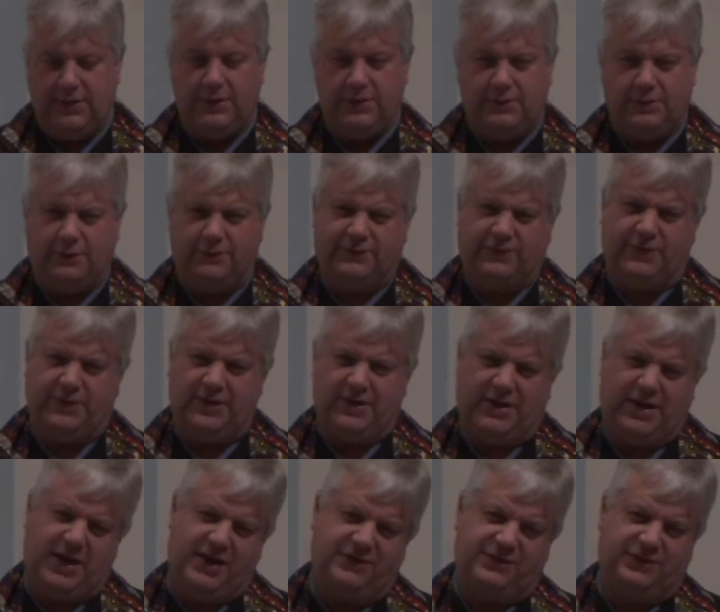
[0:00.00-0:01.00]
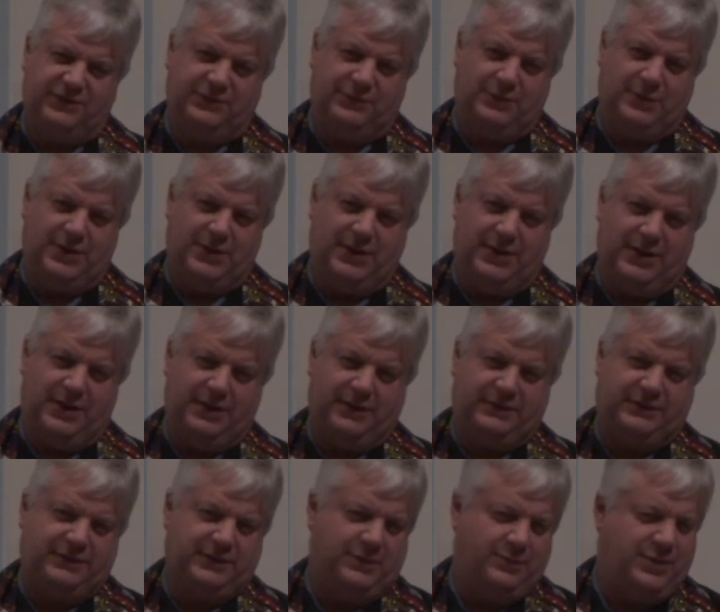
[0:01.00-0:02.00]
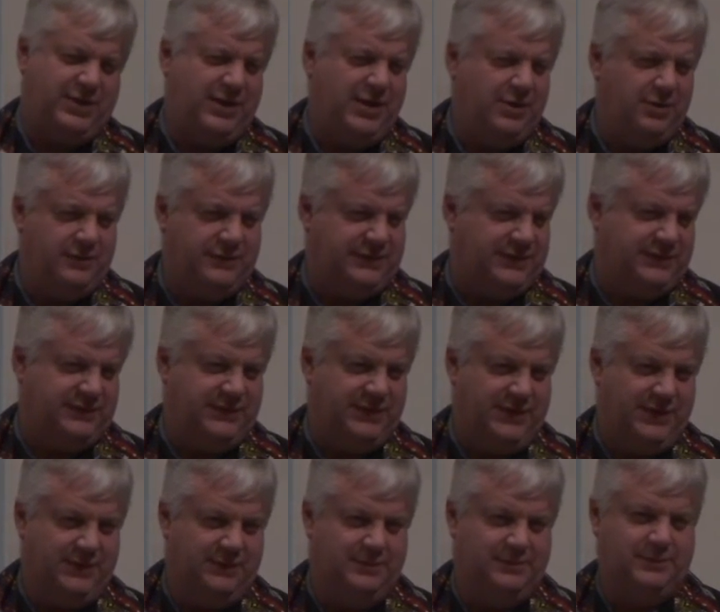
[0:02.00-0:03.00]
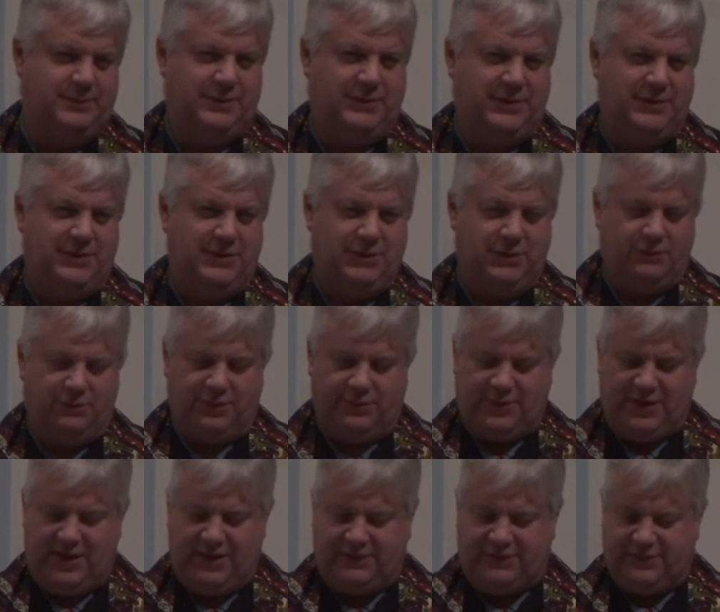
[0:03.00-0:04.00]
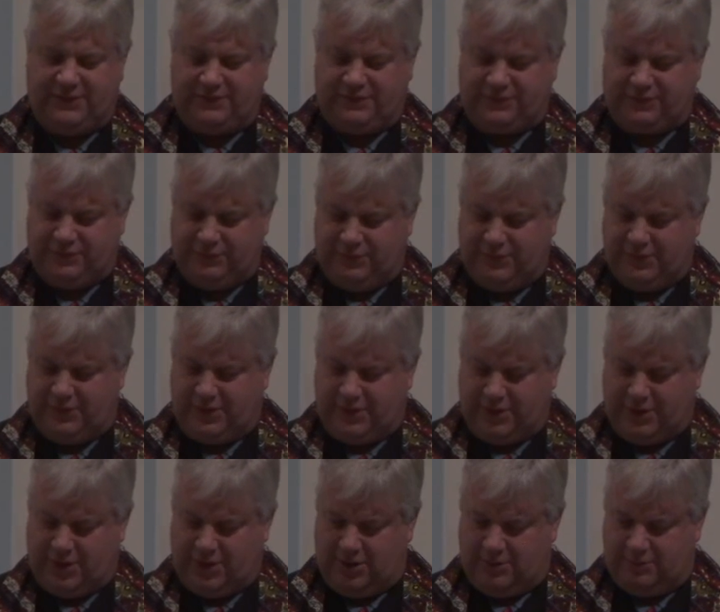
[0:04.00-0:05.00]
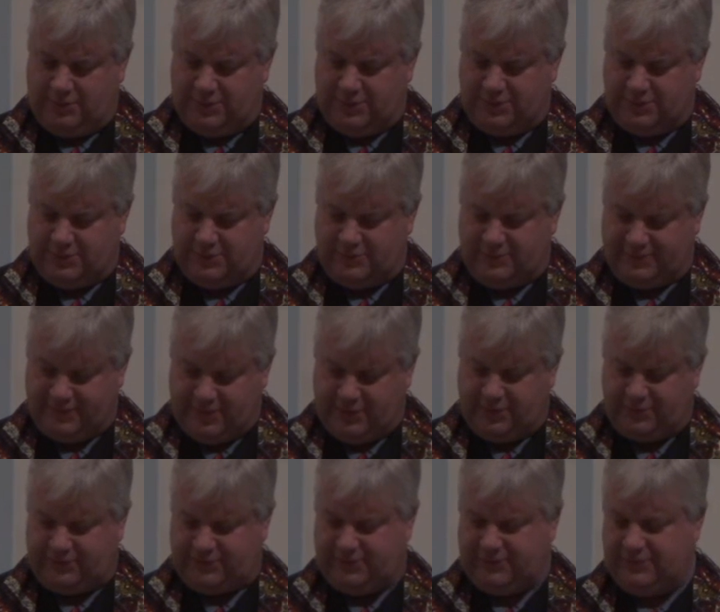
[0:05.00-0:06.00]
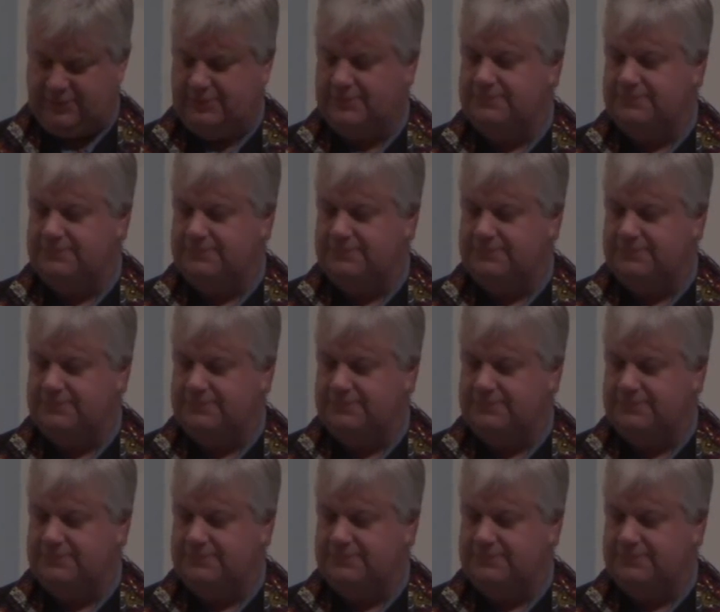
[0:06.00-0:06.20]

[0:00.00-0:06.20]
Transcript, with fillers: Those are the occasions when it appears as though repentance should come first.